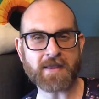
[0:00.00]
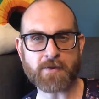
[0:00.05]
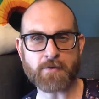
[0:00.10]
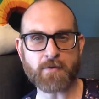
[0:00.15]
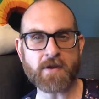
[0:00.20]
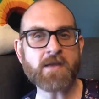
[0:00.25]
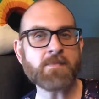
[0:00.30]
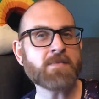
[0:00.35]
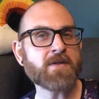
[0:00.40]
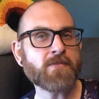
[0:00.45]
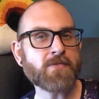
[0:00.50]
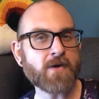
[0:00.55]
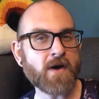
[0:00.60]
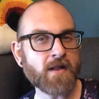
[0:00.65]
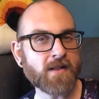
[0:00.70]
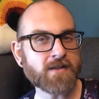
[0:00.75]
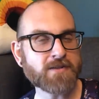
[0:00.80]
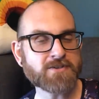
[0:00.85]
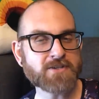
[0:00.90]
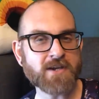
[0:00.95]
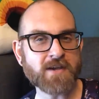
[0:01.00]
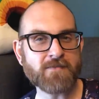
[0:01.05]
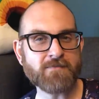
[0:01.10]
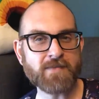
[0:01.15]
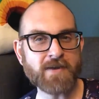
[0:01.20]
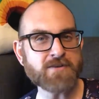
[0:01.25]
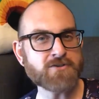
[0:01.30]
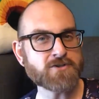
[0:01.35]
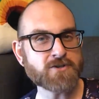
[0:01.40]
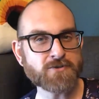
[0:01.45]
like Greek mythology
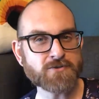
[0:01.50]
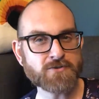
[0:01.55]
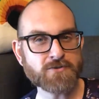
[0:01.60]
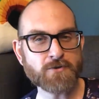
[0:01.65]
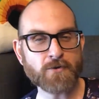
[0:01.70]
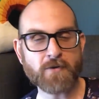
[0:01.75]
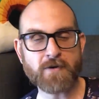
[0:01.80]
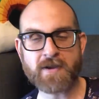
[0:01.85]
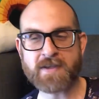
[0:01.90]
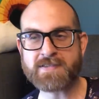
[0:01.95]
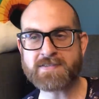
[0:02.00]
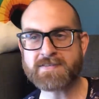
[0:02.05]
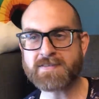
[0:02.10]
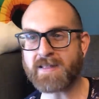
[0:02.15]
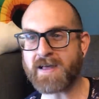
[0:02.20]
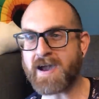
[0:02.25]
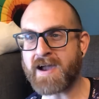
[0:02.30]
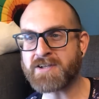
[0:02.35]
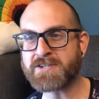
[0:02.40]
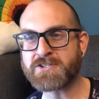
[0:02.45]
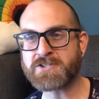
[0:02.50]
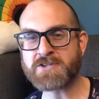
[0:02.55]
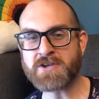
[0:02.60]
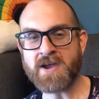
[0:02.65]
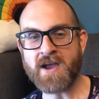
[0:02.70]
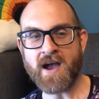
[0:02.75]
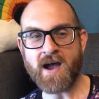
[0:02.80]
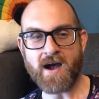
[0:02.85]
adventure story slash